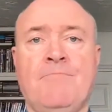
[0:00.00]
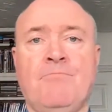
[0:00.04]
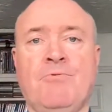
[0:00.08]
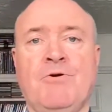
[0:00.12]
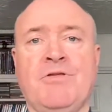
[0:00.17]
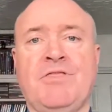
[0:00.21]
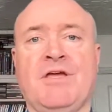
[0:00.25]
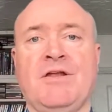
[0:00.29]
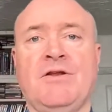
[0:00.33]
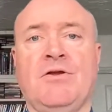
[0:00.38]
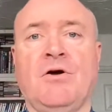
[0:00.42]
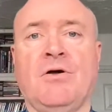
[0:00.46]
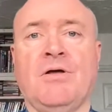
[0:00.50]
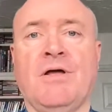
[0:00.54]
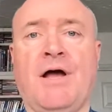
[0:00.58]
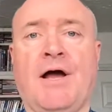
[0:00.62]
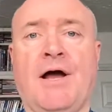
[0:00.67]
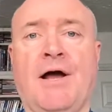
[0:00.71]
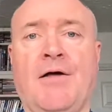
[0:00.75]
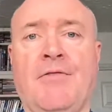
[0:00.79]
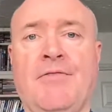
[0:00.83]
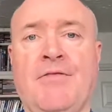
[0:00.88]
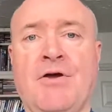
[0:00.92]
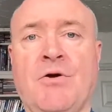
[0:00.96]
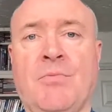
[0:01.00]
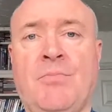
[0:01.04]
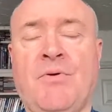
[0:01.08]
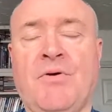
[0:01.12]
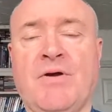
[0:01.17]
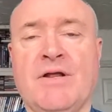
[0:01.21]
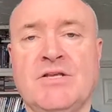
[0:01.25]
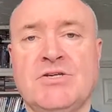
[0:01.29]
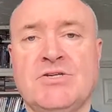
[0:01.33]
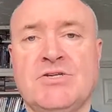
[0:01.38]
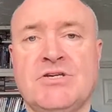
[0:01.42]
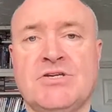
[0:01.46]
within the
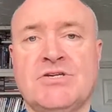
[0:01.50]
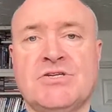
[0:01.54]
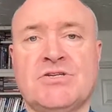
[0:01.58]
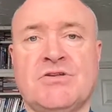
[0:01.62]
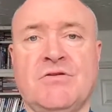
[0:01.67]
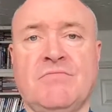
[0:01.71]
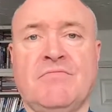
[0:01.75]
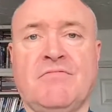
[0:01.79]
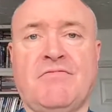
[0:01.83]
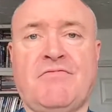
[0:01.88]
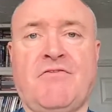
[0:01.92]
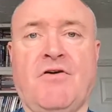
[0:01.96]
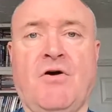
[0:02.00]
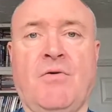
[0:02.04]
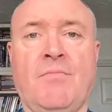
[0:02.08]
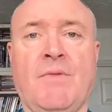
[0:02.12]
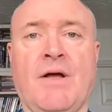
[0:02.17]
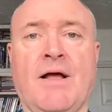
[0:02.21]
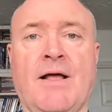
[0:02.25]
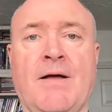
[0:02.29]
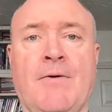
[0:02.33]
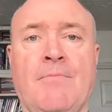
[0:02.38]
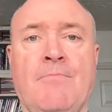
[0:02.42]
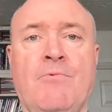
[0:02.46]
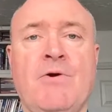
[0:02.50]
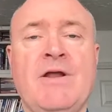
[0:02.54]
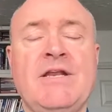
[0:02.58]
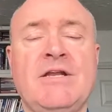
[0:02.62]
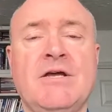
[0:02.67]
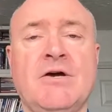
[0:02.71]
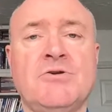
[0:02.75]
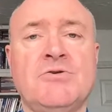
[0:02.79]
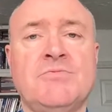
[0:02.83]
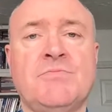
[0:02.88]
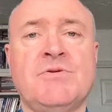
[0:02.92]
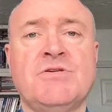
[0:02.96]
operating system from a
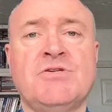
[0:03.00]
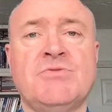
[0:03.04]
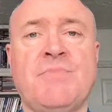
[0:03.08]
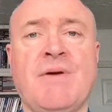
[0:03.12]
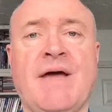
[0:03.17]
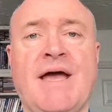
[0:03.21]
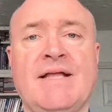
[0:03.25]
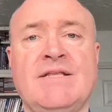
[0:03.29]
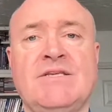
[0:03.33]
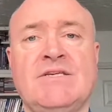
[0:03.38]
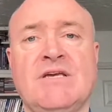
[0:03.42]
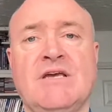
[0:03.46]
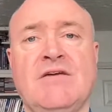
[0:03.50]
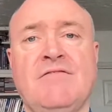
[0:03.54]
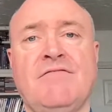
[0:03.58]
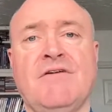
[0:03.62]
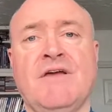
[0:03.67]
Windows perspective.